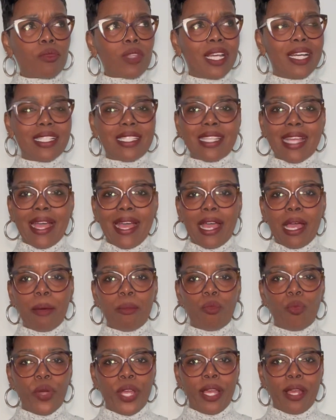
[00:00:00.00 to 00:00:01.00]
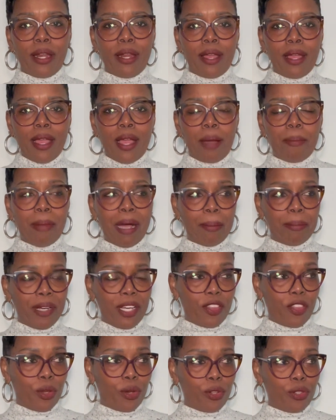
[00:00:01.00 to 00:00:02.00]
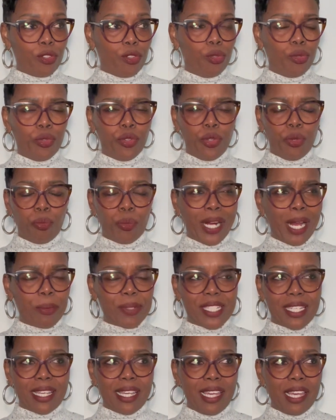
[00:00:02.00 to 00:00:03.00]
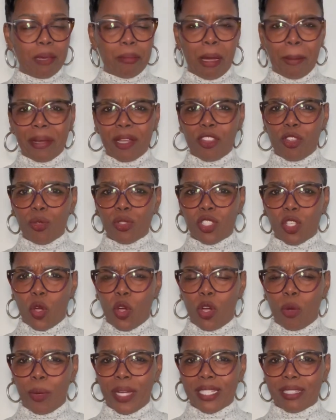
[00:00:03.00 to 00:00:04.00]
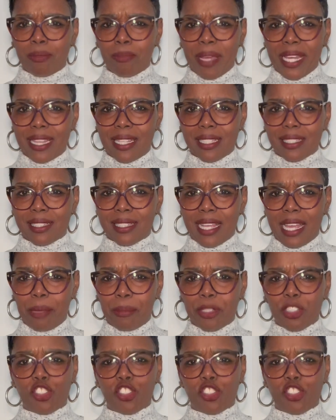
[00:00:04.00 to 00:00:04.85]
a time when my mother, when I was a kid, my mother used to always make this statement.